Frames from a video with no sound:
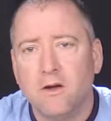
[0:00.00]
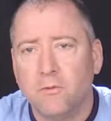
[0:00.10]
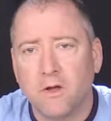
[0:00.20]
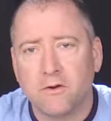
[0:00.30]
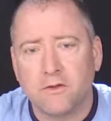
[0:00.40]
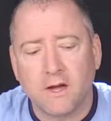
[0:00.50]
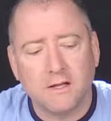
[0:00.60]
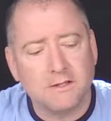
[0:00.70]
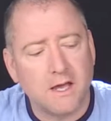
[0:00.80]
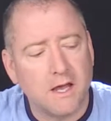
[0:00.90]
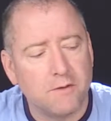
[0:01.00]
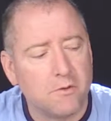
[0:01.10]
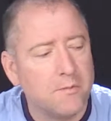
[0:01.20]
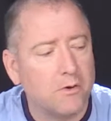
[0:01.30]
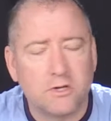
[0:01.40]
Whether that's a
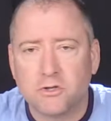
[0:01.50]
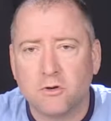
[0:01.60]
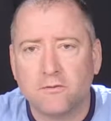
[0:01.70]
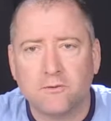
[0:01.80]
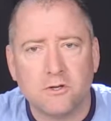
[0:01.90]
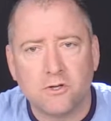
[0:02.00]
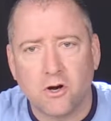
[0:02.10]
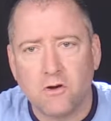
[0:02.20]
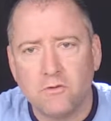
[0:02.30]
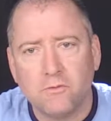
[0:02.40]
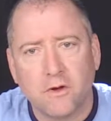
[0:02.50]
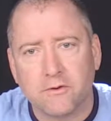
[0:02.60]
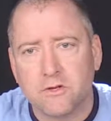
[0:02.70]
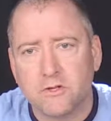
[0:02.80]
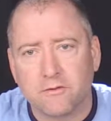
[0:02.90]
remote control for a drone,
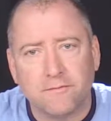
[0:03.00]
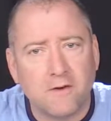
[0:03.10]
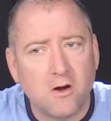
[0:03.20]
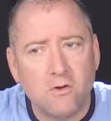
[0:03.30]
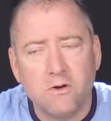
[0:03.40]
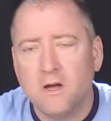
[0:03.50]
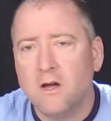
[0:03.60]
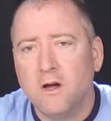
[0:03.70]
whether it's your phone,